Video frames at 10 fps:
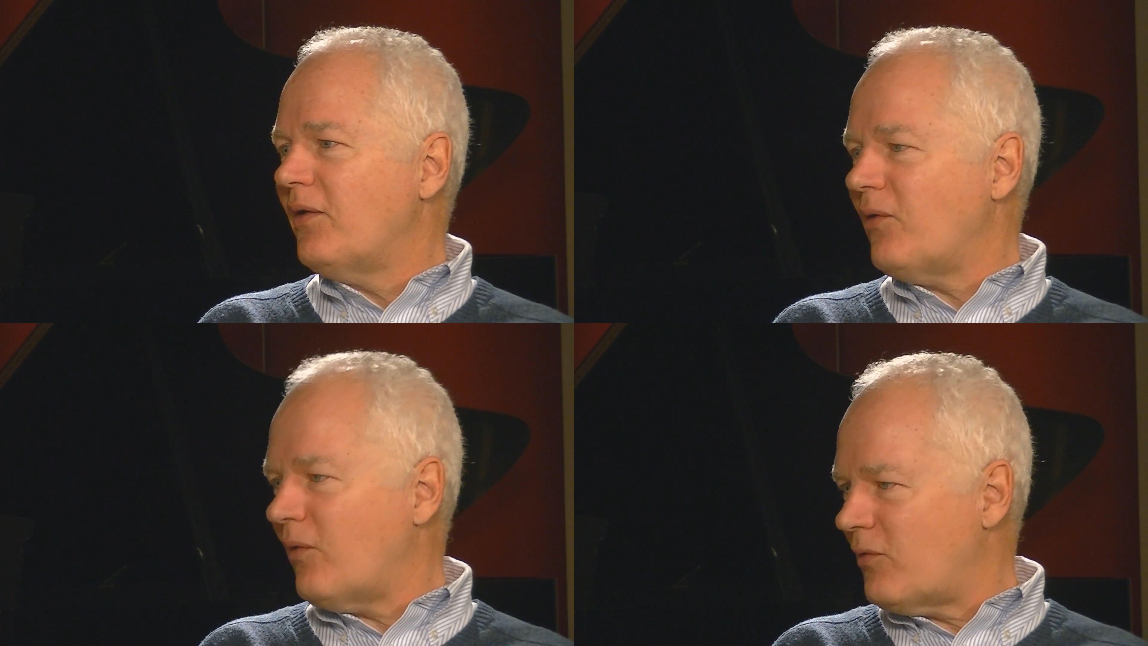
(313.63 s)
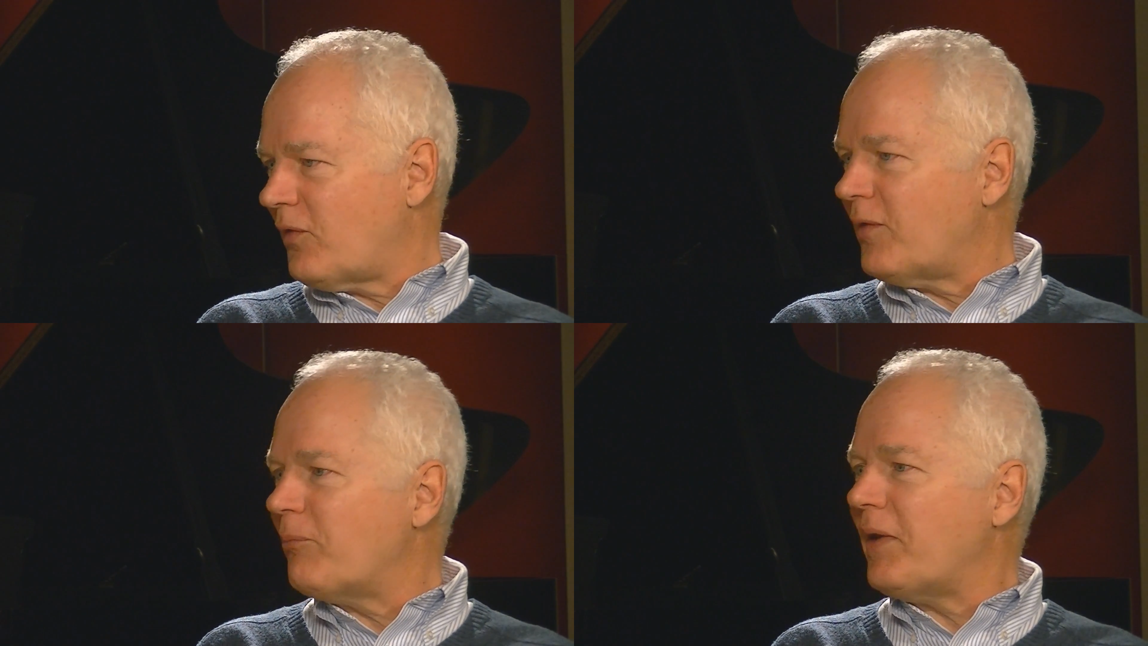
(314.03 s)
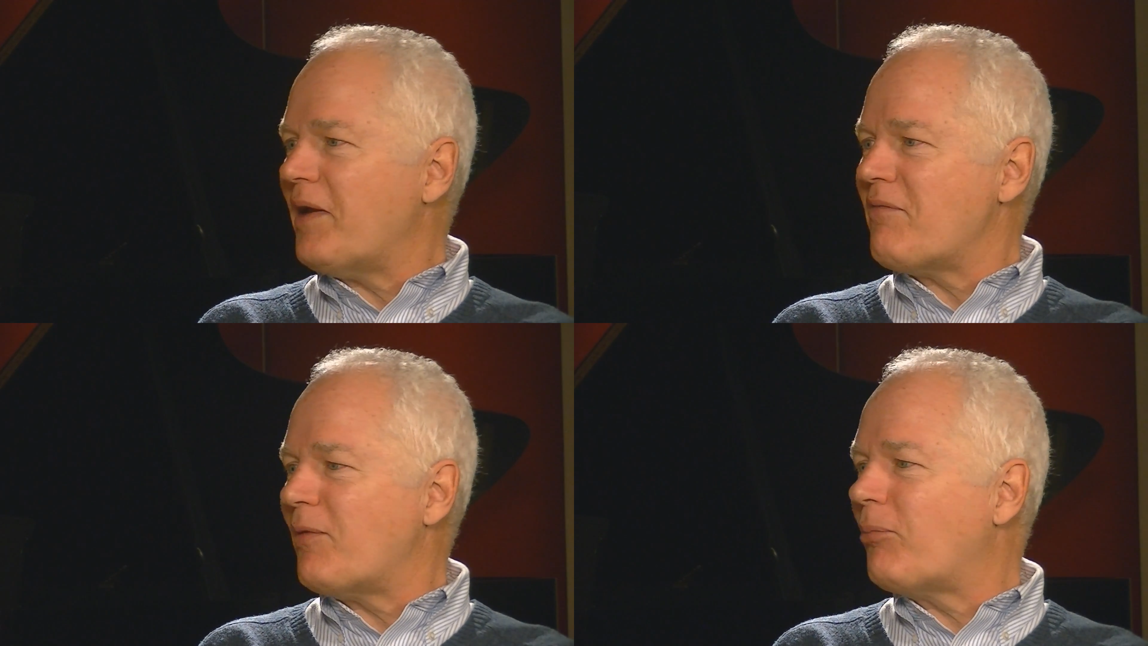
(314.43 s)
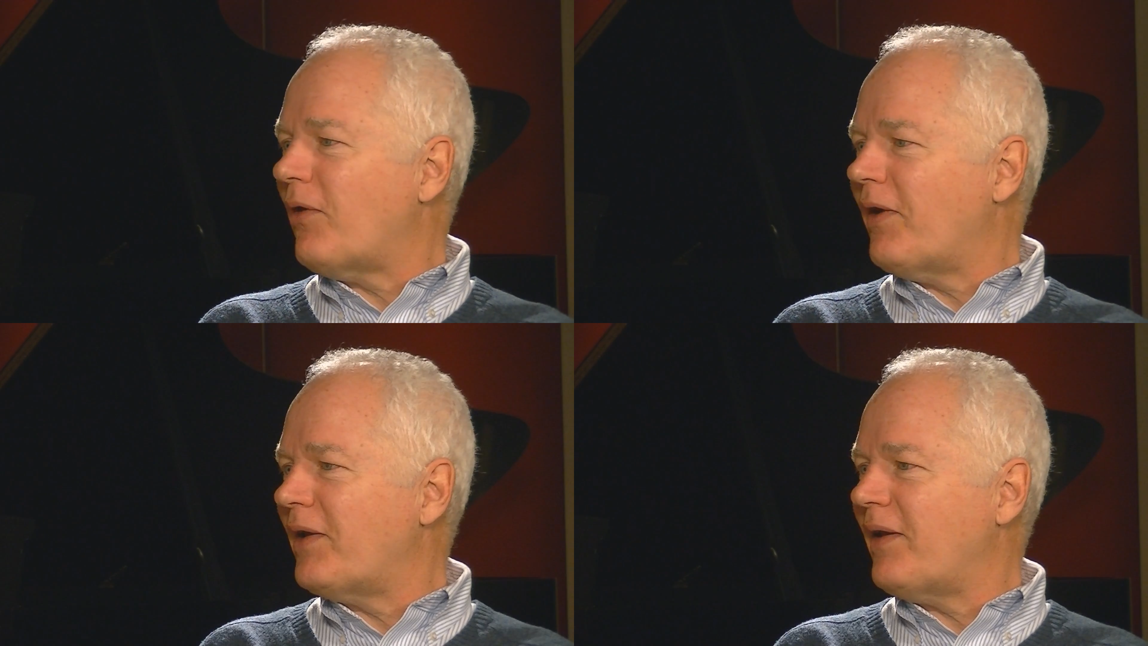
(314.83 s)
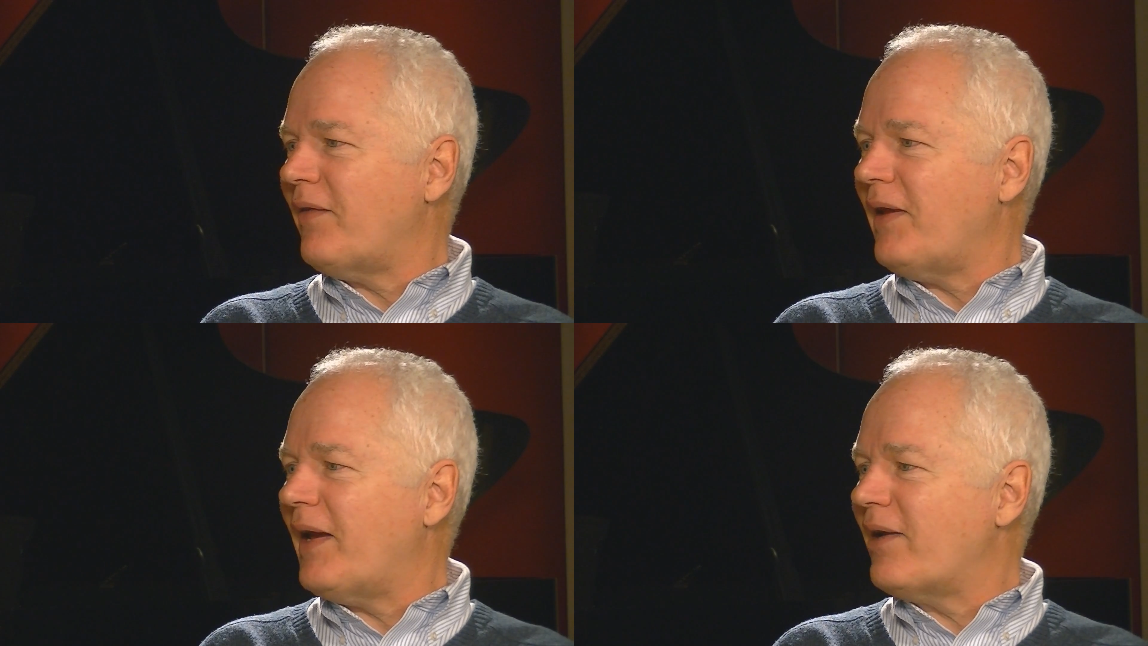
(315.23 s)
you can just simply have the plot
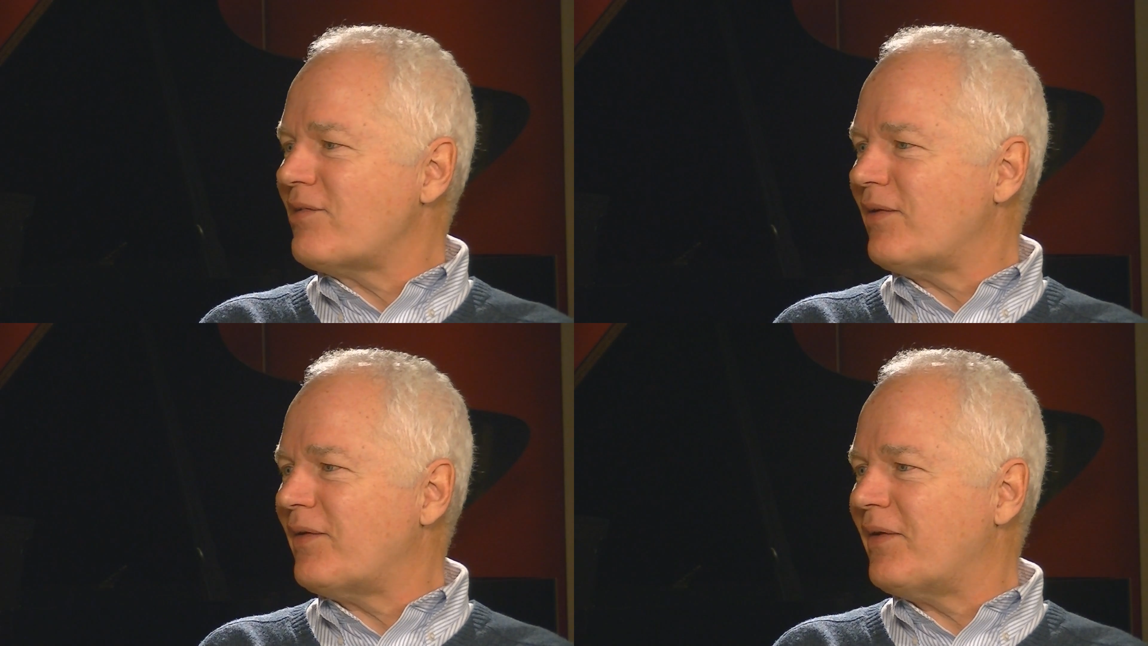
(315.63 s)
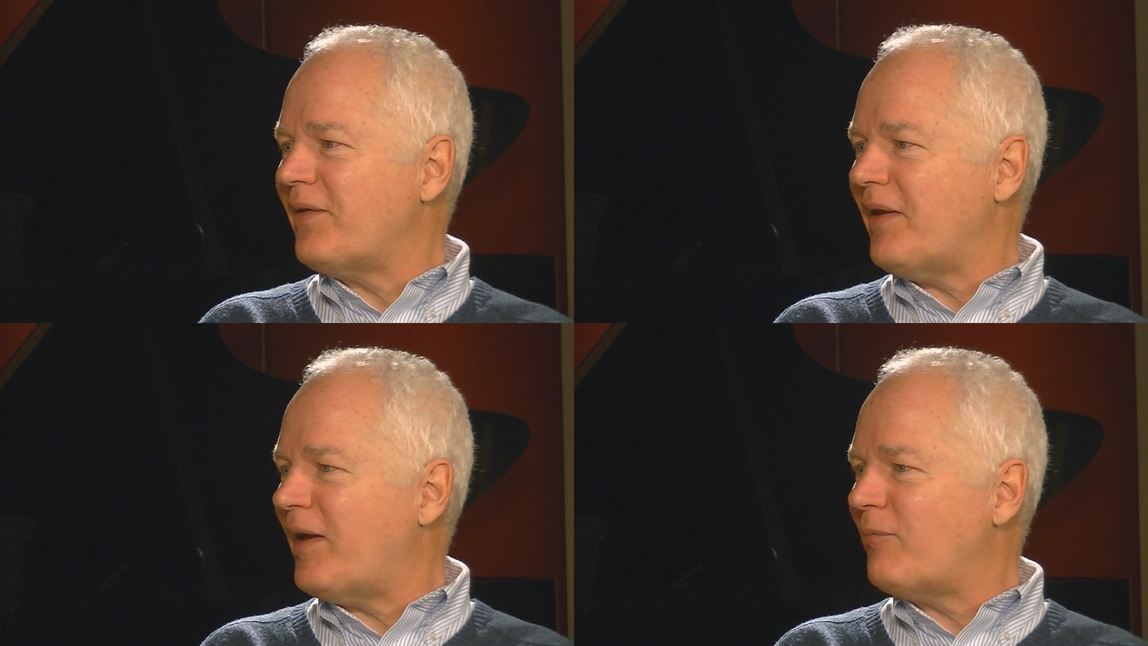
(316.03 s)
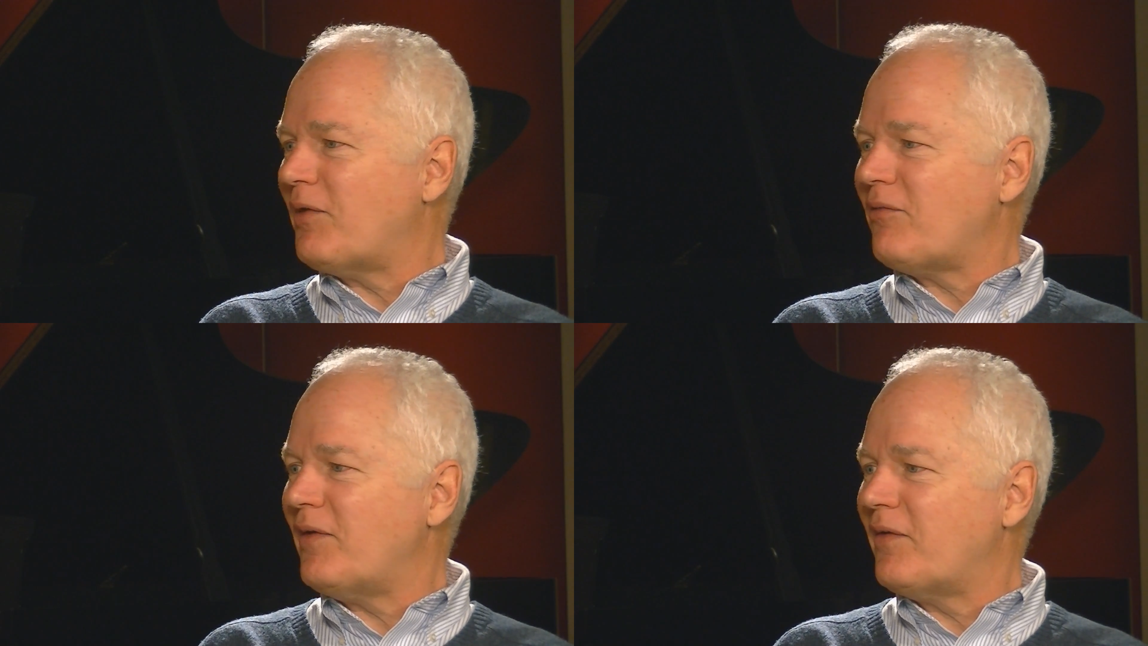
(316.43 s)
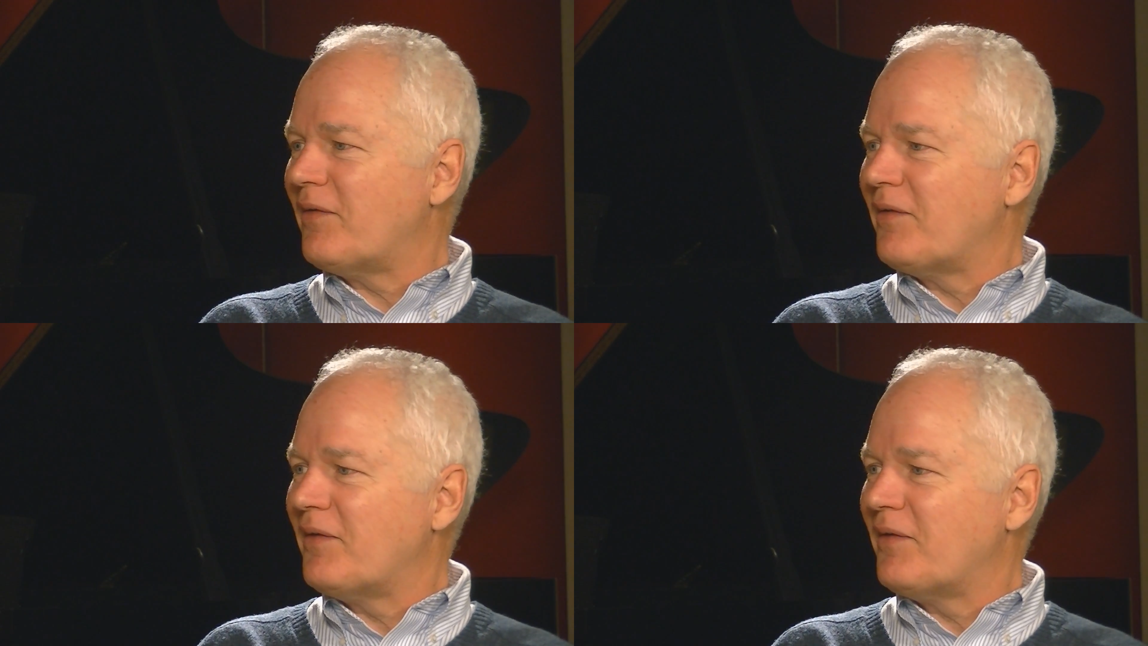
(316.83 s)
and the action and the atmosphere.